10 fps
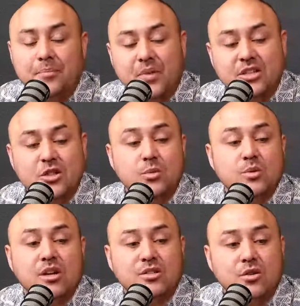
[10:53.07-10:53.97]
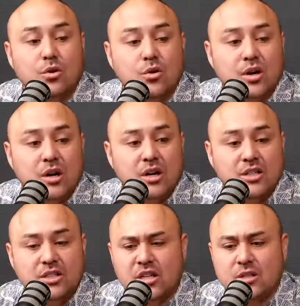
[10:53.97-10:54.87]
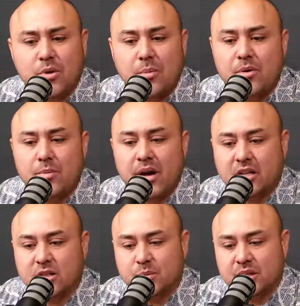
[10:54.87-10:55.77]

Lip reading: And she was also she does property management.